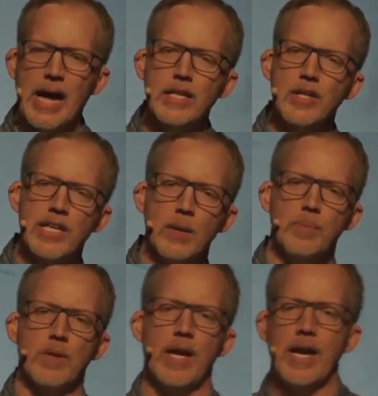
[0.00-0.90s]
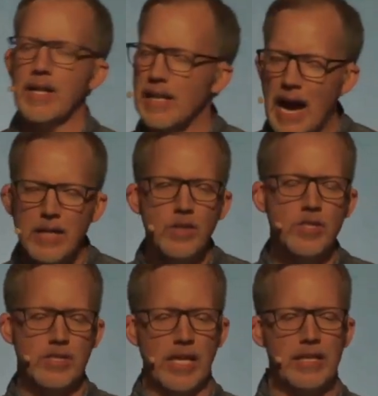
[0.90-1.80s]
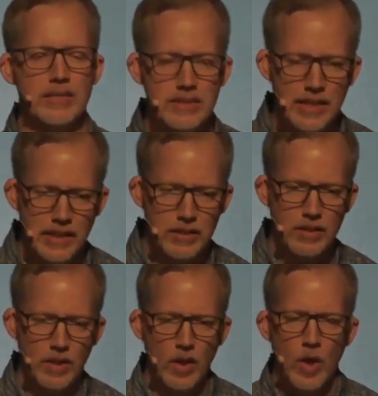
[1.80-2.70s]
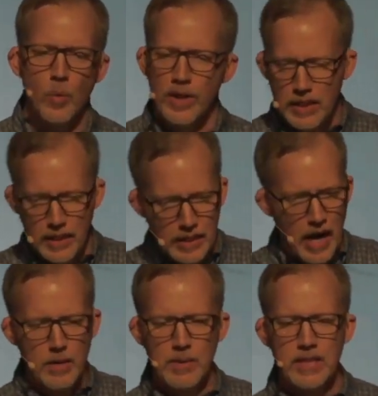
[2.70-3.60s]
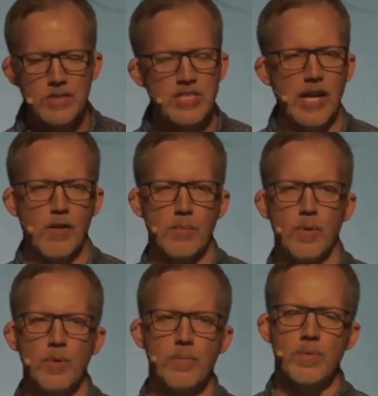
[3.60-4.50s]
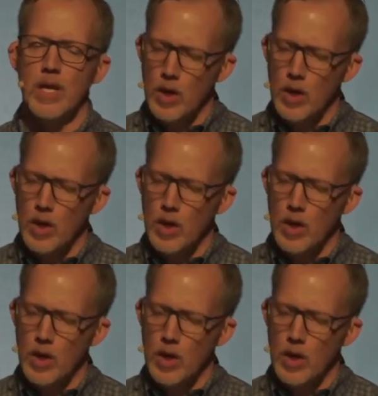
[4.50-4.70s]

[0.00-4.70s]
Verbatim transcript: How do you keep your head and how do you stay content when the economy is terrible,